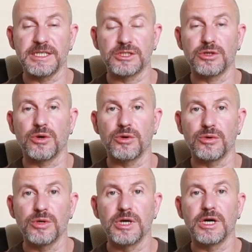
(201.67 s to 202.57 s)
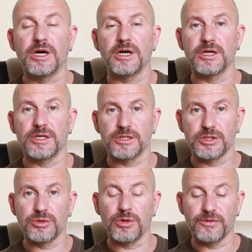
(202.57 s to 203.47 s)
so
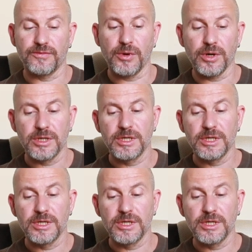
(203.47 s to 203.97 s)
sought for.